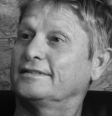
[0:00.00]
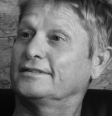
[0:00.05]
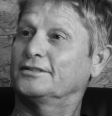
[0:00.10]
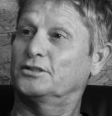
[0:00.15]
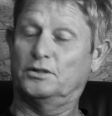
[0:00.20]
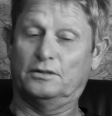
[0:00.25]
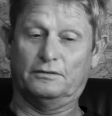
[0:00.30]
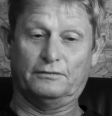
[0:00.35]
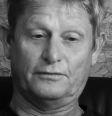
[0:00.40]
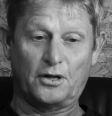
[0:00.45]

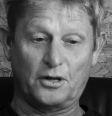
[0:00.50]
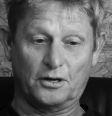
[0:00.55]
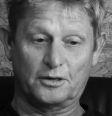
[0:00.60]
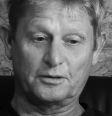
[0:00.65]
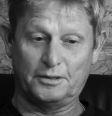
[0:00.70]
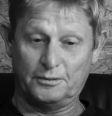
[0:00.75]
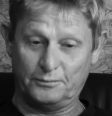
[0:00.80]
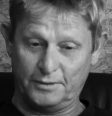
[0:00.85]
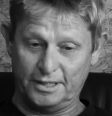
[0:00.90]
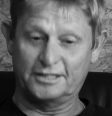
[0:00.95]
So the Vol-
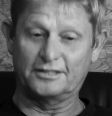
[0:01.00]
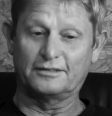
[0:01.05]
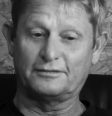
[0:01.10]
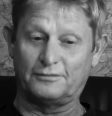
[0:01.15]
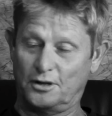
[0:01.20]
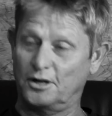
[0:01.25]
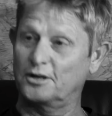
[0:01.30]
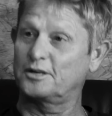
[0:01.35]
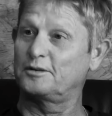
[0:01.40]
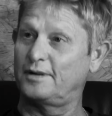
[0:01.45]
the original
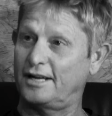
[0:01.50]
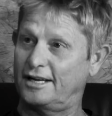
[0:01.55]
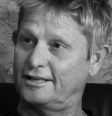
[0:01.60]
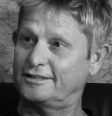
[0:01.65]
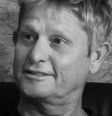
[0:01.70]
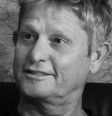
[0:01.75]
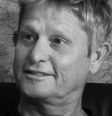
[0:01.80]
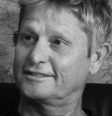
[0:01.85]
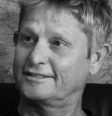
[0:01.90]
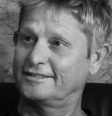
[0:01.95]
Volcom
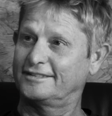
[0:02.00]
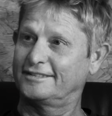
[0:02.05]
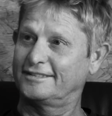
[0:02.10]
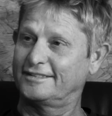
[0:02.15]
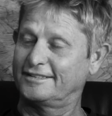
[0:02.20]
house,